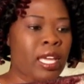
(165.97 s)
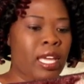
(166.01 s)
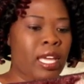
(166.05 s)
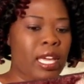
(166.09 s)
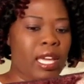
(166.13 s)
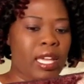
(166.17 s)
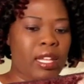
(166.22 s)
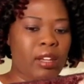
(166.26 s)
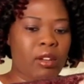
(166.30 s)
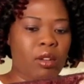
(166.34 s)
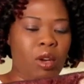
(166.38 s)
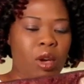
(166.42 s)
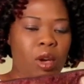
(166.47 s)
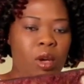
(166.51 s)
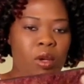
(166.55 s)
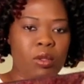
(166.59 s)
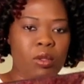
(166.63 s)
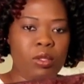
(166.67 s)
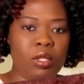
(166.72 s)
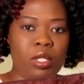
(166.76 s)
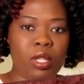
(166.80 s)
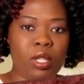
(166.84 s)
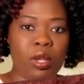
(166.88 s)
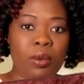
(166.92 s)
and
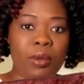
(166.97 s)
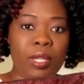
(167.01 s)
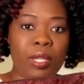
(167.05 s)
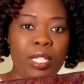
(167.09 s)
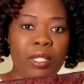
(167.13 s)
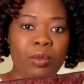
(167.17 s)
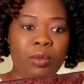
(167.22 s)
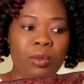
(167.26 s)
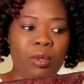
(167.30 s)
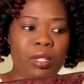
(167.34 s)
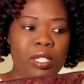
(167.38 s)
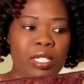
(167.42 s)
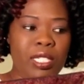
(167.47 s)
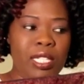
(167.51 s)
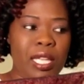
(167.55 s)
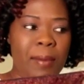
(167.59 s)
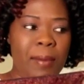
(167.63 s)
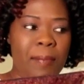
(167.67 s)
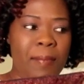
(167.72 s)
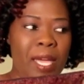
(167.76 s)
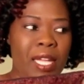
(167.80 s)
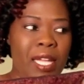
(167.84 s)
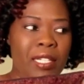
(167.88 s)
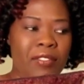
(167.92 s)
also it was a
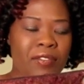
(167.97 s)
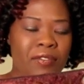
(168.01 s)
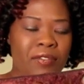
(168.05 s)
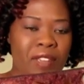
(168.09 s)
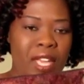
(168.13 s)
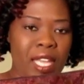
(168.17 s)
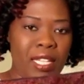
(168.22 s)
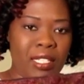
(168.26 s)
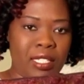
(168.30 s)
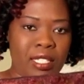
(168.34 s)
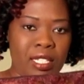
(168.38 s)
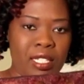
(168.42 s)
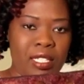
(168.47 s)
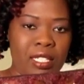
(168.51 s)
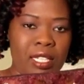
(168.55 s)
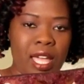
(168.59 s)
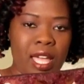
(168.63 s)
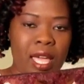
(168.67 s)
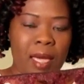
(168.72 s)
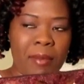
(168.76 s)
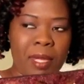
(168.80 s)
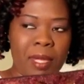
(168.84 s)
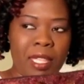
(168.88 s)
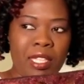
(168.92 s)
much faster
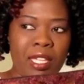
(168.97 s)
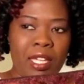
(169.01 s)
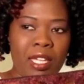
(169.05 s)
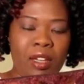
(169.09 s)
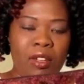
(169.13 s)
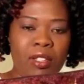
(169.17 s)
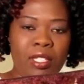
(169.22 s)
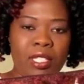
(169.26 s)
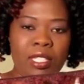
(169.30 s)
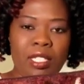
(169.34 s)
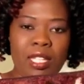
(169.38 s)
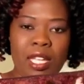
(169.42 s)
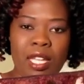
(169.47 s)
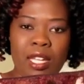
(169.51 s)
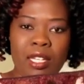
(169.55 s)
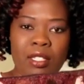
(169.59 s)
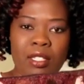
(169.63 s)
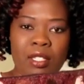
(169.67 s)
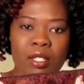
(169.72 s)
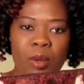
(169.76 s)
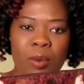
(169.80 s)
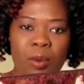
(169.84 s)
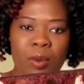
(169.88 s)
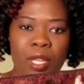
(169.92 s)
time. I think I was done
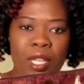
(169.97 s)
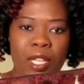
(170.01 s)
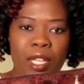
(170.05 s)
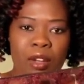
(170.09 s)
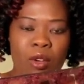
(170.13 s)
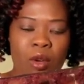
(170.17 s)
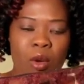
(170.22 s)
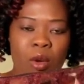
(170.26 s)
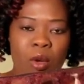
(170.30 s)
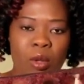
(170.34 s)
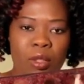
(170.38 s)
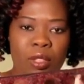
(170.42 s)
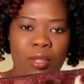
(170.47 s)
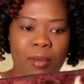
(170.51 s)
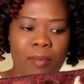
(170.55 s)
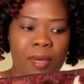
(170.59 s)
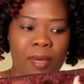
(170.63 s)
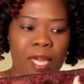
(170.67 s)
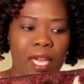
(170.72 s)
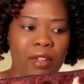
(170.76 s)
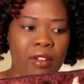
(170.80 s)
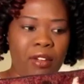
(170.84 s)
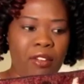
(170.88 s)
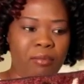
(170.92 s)
sewing in all the
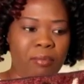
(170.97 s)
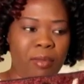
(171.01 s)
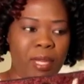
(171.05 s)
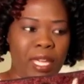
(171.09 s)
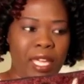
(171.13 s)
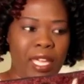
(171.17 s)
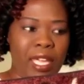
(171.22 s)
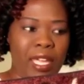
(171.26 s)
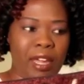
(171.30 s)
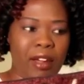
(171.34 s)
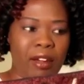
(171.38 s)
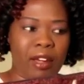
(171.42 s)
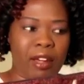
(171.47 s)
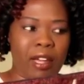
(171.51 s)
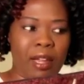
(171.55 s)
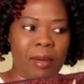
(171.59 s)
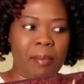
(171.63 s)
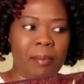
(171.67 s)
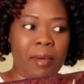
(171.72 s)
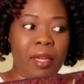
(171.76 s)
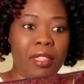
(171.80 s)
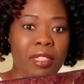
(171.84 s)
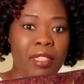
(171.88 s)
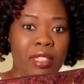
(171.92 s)
back of my hair in
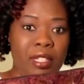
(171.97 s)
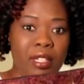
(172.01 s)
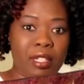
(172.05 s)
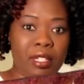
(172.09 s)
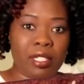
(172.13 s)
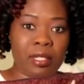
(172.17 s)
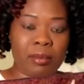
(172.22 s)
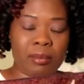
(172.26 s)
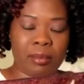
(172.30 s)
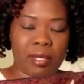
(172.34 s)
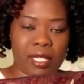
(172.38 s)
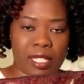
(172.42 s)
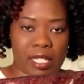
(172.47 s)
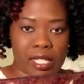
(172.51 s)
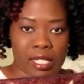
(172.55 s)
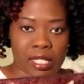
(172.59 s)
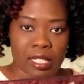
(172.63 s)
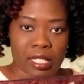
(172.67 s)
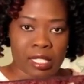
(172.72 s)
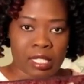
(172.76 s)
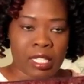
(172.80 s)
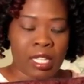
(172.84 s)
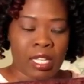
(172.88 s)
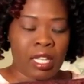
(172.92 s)
about 30
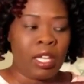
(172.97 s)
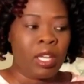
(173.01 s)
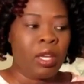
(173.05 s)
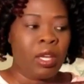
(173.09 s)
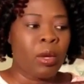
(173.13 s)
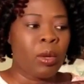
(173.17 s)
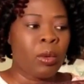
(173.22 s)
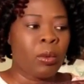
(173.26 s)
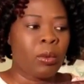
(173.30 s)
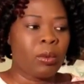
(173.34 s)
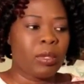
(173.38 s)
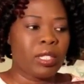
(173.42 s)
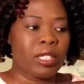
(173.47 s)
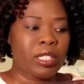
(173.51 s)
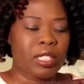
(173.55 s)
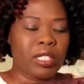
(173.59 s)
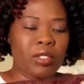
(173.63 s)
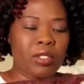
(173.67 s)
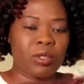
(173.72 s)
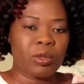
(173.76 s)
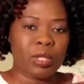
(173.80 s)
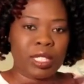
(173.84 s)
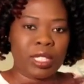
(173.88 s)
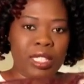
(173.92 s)
minutes, which
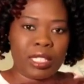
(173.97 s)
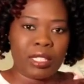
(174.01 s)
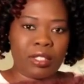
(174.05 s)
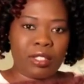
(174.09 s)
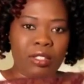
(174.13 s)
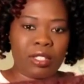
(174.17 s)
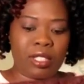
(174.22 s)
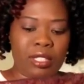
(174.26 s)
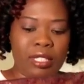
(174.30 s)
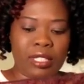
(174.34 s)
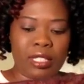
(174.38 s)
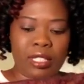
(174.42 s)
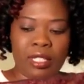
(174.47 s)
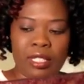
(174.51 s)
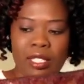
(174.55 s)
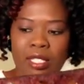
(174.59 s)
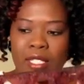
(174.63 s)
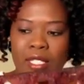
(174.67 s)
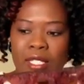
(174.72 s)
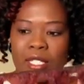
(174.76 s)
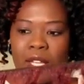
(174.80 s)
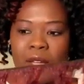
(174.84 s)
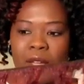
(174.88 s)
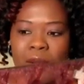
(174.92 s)
is really good.
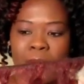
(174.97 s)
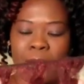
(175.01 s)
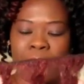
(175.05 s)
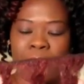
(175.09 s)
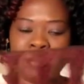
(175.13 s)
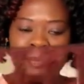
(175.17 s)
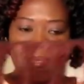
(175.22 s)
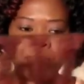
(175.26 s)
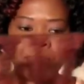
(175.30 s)
So